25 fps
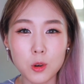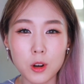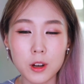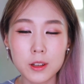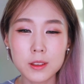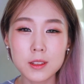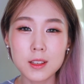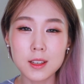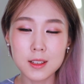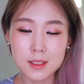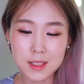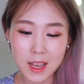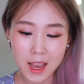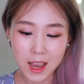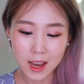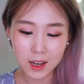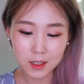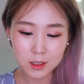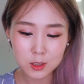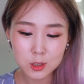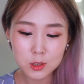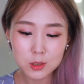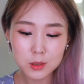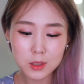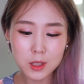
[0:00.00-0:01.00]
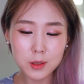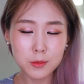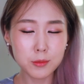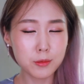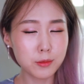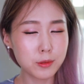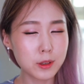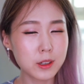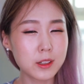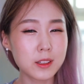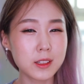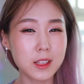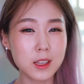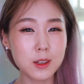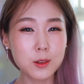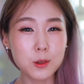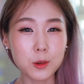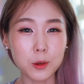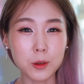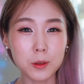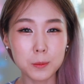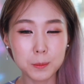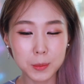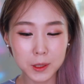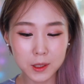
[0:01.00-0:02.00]
won is actually really
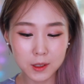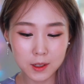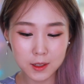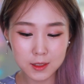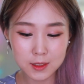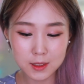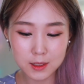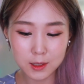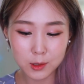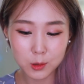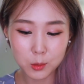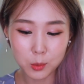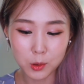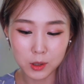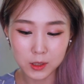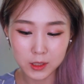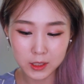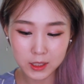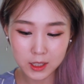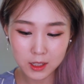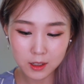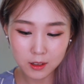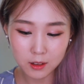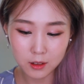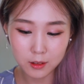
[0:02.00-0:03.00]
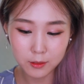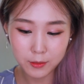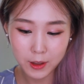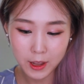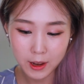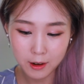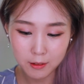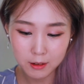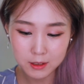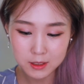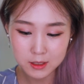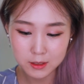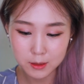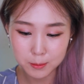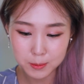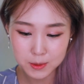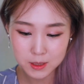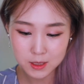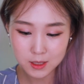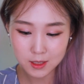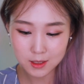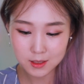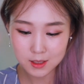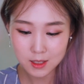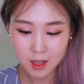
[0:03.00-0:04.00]
good because the quality of Hera's
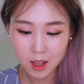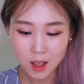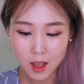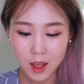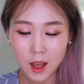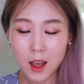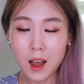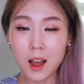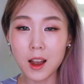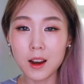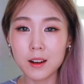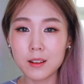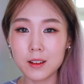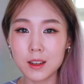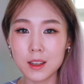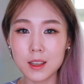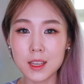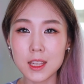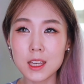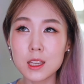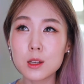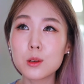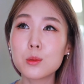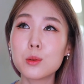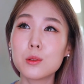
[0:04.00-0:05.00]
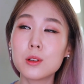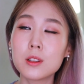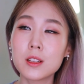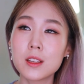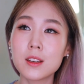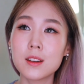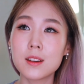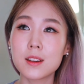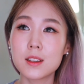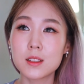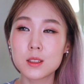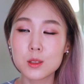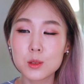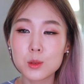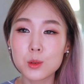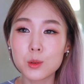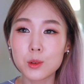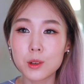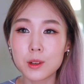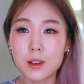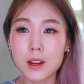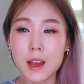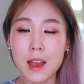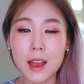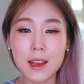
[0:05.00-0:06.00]
lipsticks are equally as
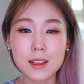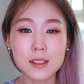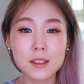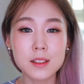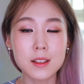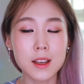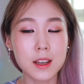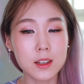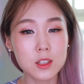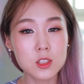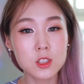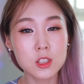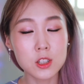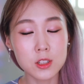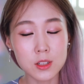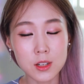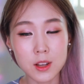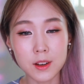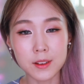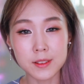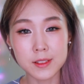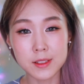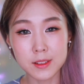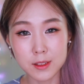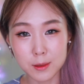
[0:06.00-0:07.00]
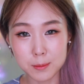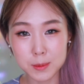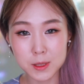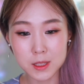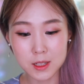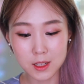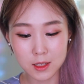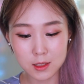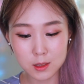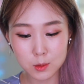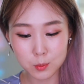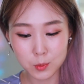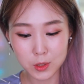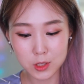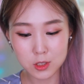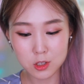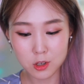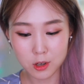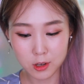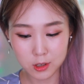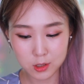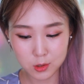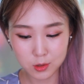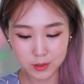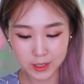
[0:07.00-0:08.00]
good as like Chanel's lipsticks, which
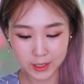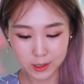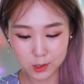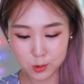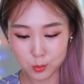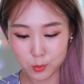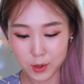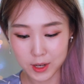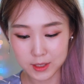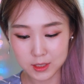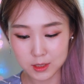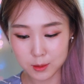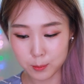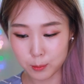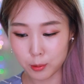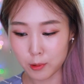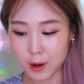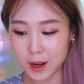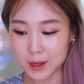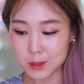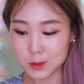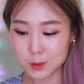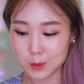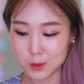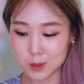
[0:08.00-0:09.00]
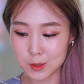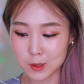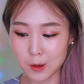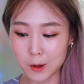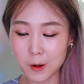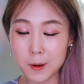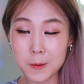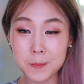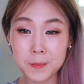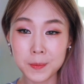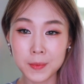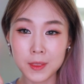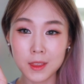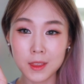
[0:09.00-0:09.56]
are like twice the price or so.